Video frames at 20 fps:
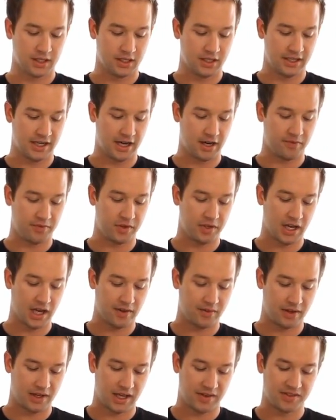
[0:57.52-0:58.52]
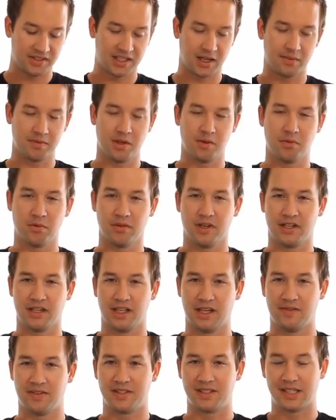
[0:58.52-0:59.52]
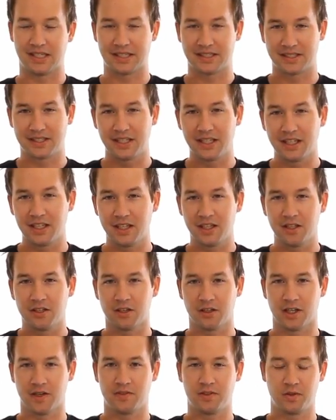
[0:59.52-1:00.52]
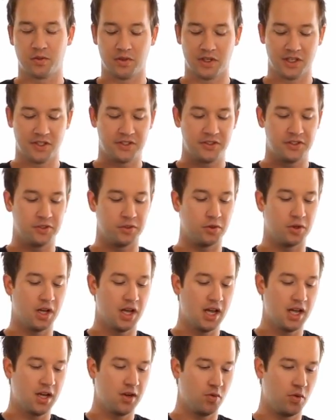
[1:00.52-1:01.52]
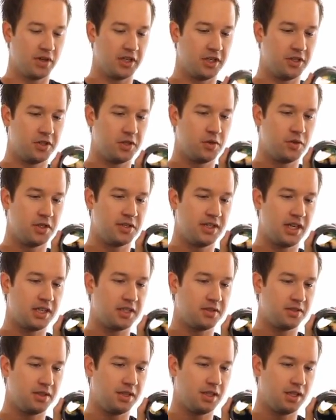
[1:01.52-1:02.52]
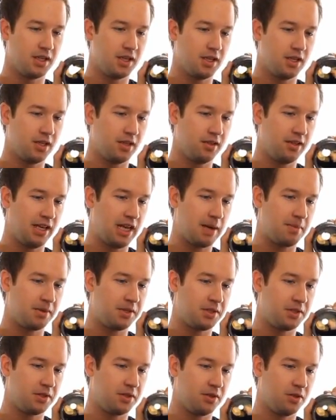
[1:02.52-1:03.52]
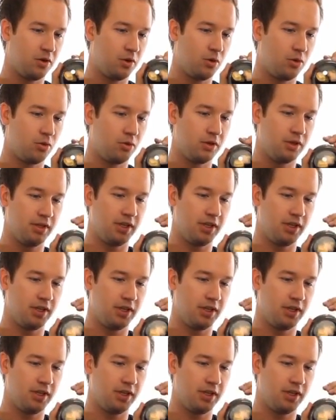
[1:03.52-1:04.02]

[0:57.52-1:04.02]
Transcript: Now if you have an f-stop number like f16 or f22, what you're doing is actually the aperture hole in